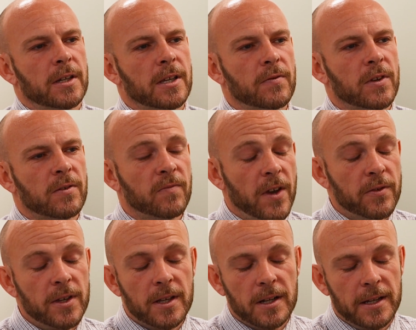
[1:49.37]
giving
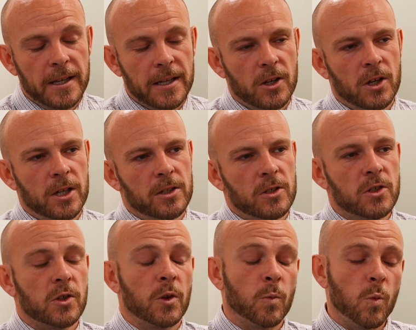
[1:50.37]
very clear
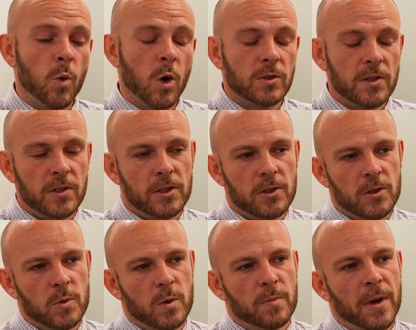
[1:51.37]
guidance on what
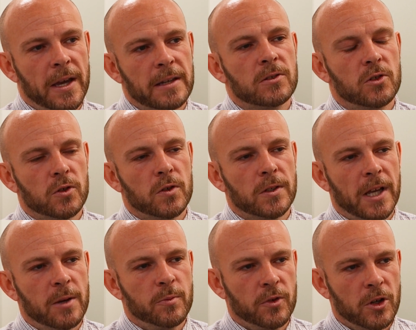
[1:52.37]
decisions were made during
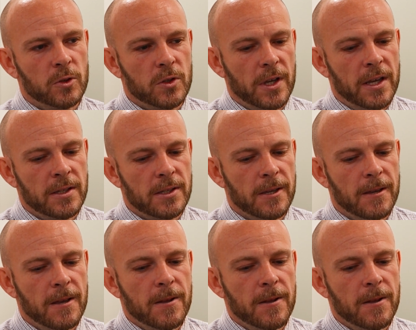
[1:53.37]
that process,